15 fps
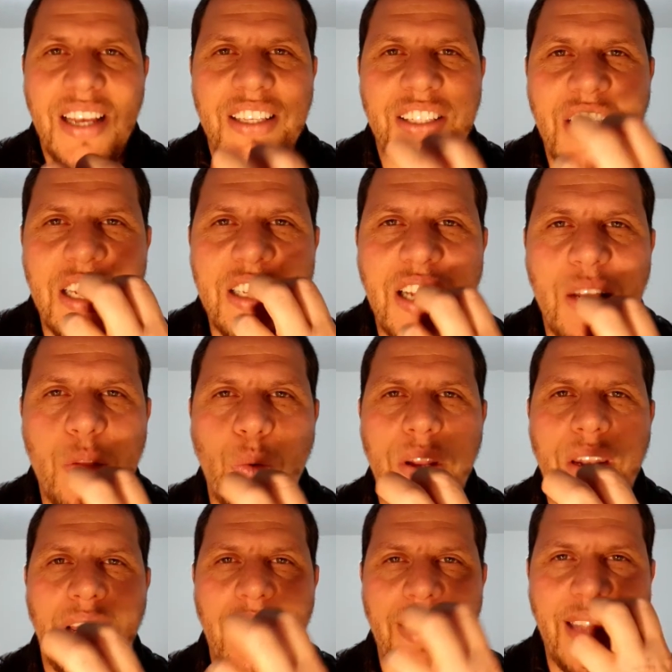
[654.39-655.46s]
just that when
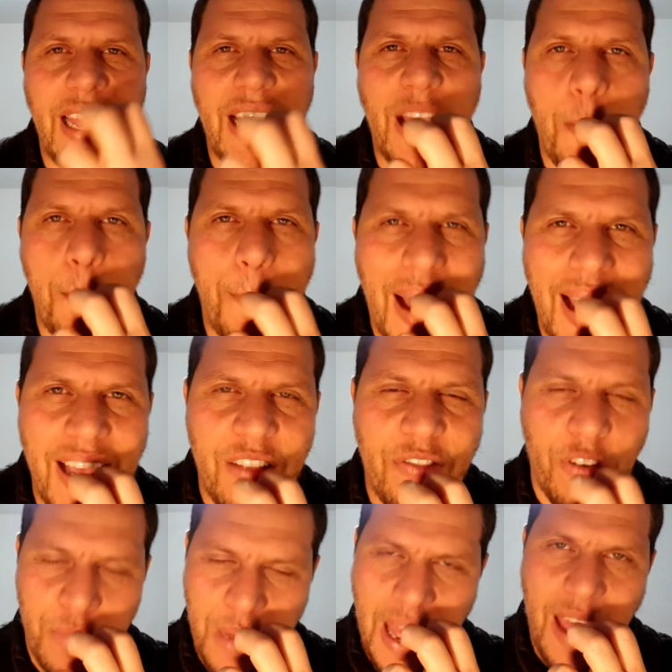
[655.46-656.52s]
i'll take a bite
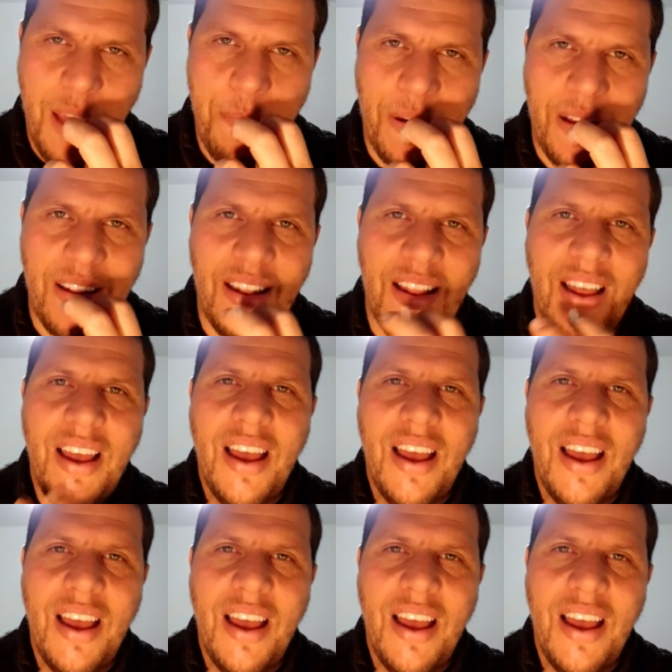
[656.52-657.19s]
from the apple